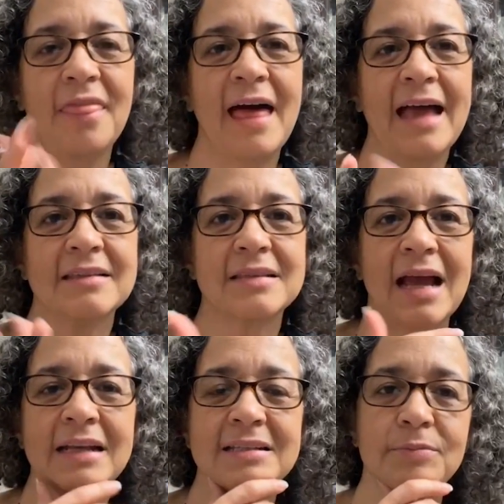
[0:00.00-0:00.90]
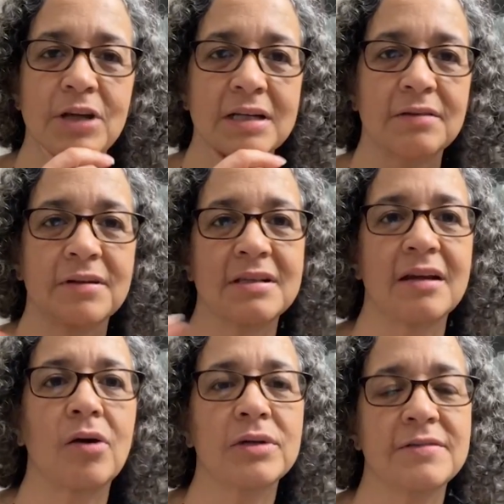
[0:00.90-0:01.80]
that's kind of subjective because I
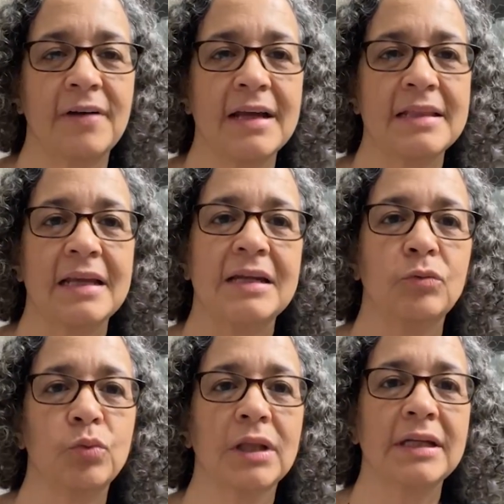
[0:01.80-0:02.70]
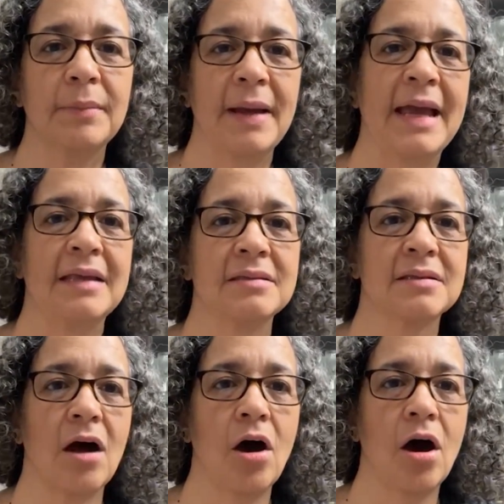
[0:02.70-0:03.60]
always find that it really depends
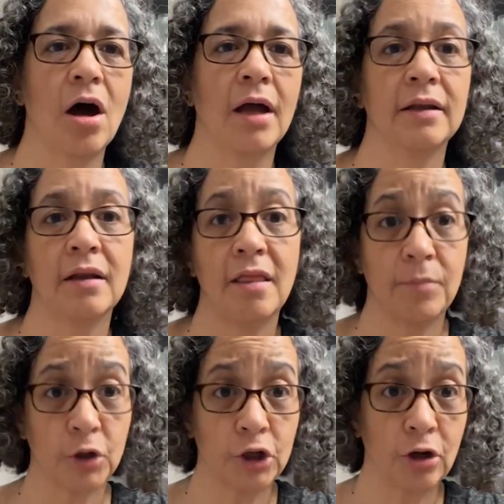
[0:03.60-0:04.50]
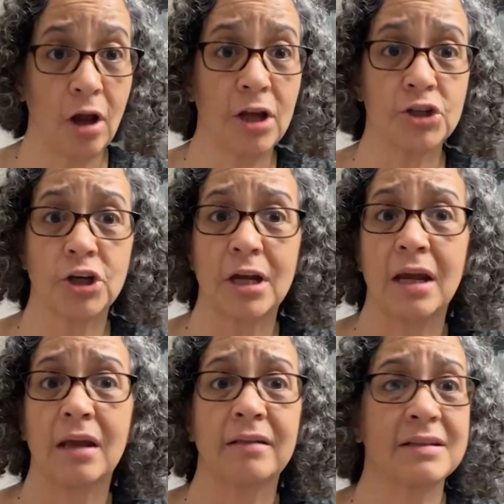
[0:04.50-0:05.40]
on the book you're
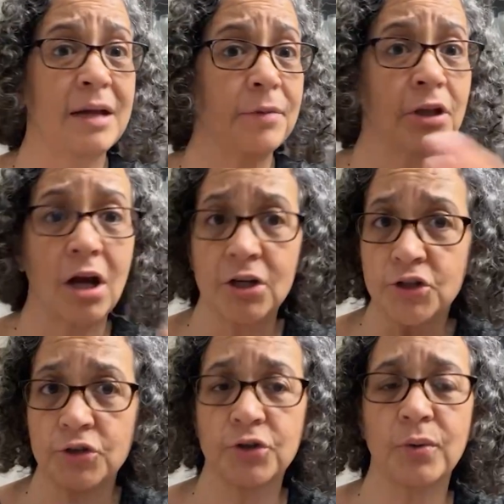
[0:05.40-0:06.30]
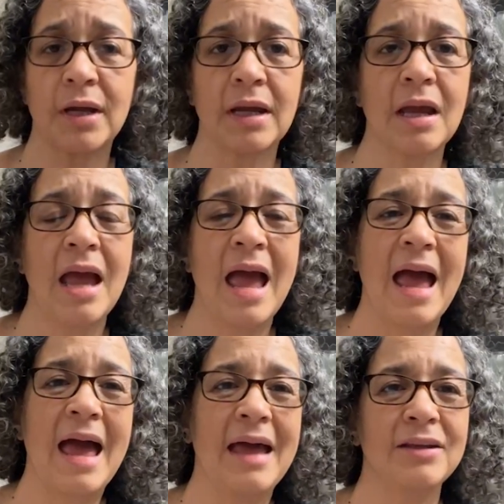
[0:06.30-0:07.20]
launching, the type of launch you're doing,
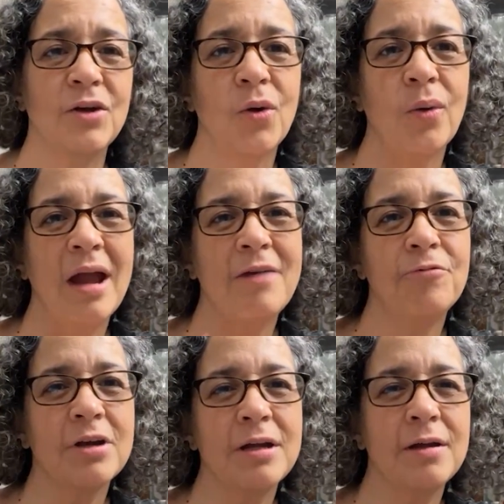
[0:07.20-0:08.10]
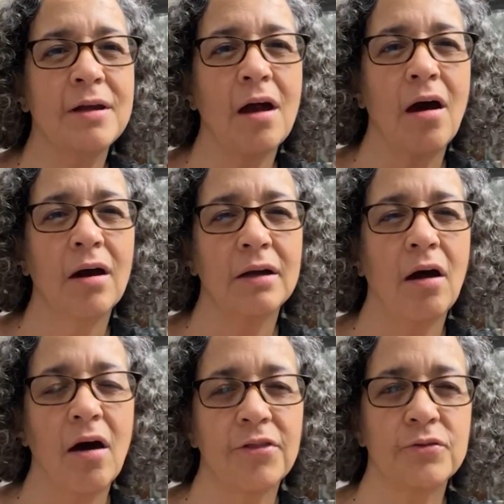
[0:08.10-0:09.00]
and you know, every
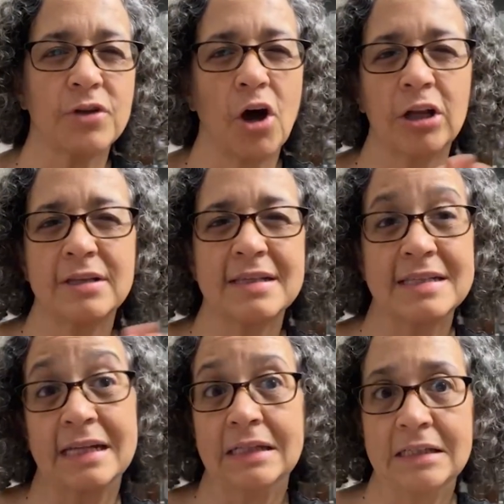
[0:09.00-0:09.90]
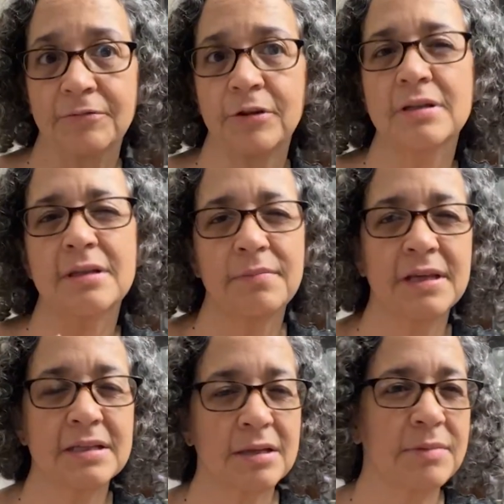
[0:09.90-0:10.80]
author's audience is slightly different. Some
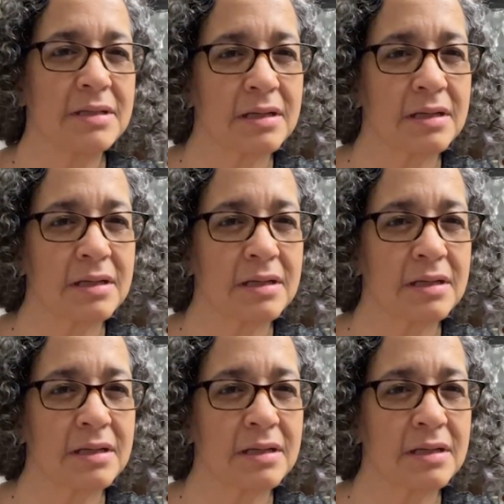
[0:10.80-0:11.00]
things can be